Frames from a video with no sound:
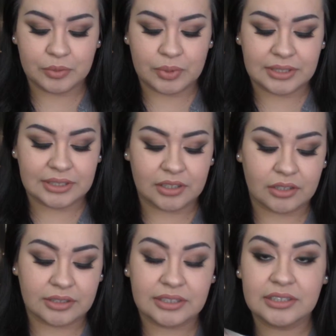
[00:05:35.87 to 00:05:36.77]
One is
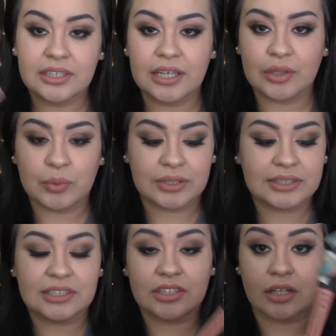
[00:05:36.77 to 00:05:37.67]
London and one is
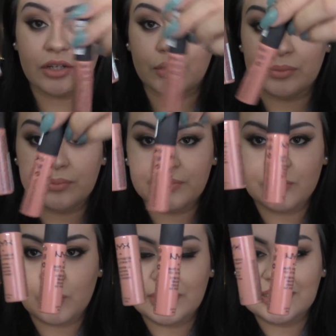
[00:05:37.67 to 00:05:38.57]
Stockholm.
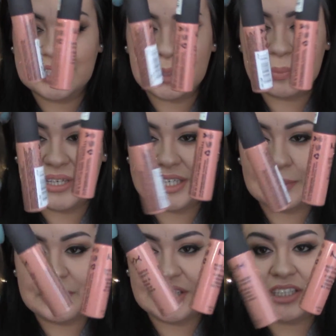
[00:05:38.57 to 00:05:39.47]
One is like a pinky
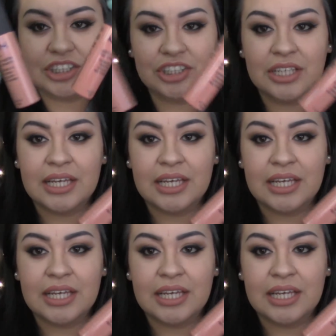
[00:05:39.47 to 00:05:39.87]
peach